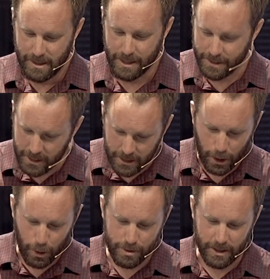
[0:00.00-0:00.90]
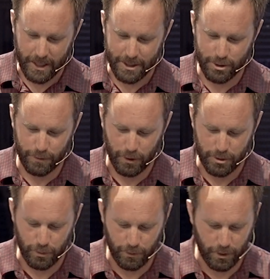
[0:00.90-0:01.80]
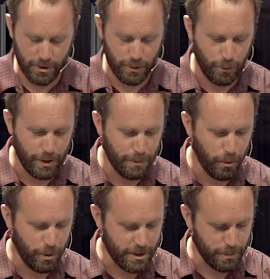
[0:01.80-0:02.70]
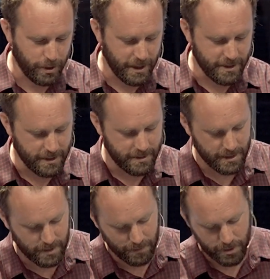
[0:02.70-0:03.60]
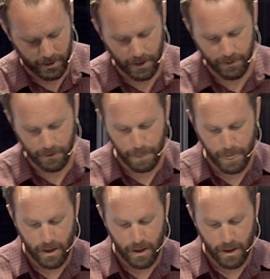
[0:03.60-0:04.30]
And then to close, the last two verse, verses we'll read the morning, this morning, he says this in verse eleven.